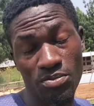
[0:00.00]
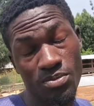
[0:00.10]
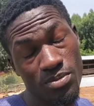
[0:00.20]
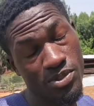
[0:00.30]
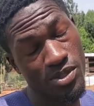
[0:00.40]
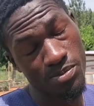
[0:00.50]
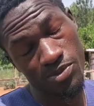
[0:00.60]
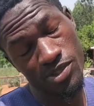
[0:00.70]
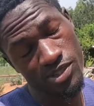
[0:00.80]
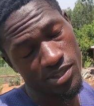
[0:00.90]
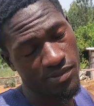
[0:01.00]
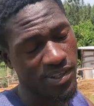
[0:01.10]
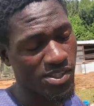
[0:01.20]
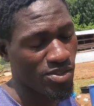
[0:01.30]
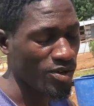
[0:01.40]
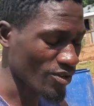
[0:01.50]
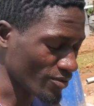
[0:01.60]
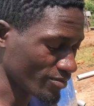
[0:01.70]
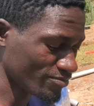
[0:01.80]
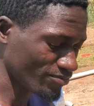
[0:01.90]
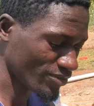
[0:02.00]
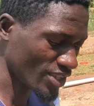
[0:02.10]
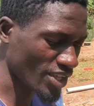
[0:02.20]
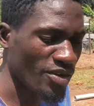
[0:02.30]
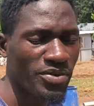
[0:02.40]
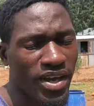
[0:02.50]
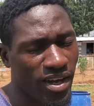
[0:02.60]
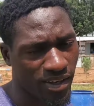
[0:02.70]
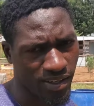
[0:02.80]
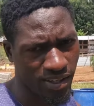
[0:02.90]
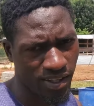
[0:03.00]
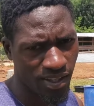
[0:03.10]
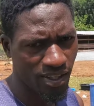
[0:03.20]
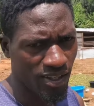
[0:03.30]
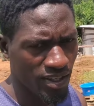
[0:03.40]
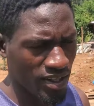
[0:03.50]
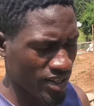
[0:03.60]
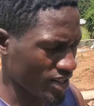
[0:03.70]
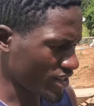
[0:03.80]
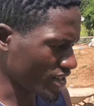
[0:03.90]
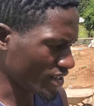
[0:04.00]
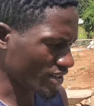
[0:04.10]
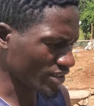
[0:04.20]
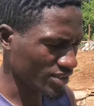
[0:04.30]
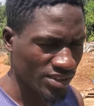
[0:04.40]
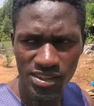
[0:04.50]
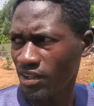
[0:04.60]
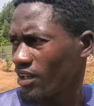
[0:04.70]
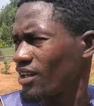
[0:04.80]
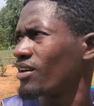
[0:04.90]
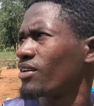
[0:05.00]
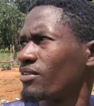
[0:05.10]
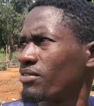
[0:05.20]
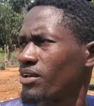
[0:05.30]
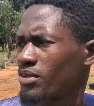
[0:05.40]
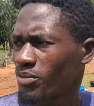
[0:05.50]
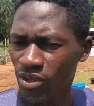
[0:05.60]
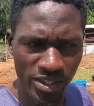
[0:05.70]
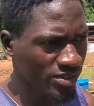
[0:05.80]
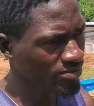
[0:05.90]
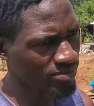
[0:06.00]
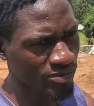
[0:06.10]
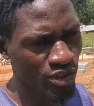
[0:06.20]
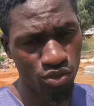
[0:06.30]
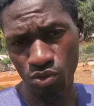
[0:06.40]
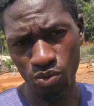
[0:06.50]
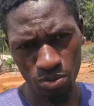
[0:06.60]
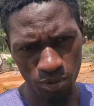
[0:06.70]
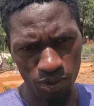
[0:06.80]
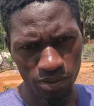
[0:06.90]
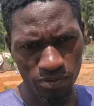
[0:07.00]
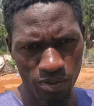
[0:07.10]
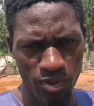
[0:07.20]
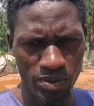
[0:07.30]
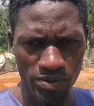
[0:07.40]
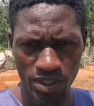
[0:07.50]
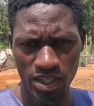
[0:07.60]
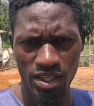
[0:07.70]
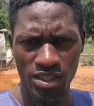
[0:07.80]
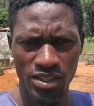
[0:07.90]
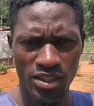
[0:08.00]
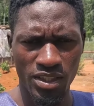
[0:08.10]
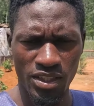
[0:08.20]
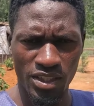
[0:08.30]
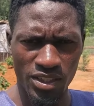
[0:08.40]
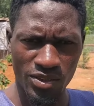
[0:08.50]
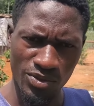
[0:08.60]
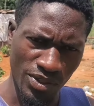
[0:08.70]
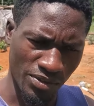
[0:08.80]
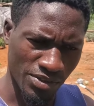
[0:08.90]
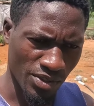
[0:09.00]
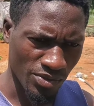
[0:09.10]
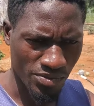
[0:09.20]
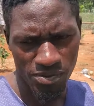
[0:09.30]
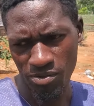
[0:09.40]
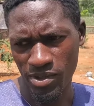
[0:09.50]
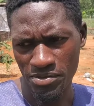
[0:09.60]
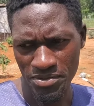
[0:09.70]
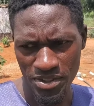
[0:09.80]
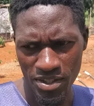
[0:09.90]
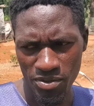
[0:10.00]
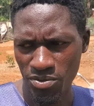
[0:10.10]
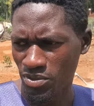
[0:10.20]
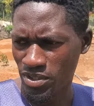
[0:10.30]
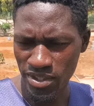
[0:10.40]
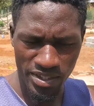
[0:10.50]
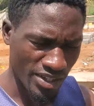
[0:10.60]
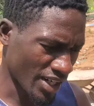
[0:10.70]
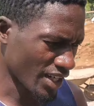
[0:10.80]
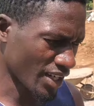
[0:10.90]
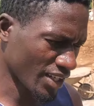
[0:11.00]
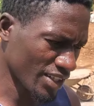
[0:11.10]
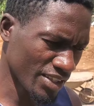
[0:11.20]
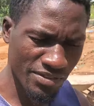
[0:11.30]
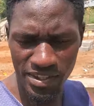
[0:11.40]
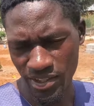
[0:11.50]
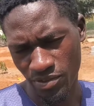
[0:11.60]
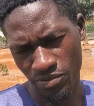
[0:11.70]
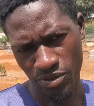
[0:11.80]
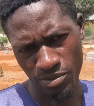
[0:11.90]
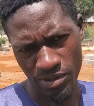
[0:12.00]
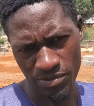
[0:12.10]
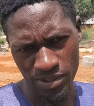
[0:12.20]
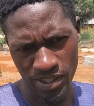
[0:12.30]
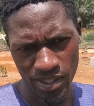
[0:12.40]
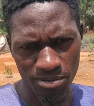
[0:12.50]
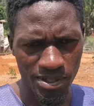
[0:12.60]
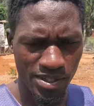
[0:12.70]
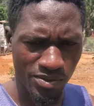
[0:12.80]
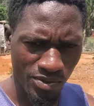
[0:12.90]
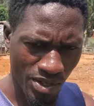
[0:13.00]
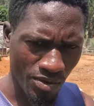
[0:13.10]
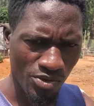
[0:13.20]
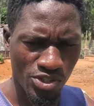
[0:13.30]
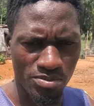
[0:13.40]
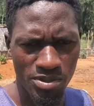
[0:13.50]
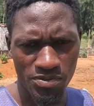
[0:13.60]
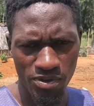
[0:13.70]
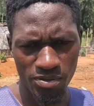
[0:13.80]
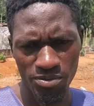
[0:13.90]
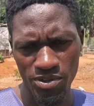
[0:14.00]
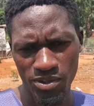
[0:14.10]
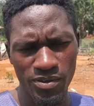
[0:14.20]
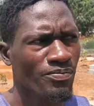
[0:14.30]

Mr. Brendan Traveler's home. Here we are. It's a fine morning. So good morning from Africa. Good afternoon from Africa. Good evening from Africa, depending where you're watching me from, you know.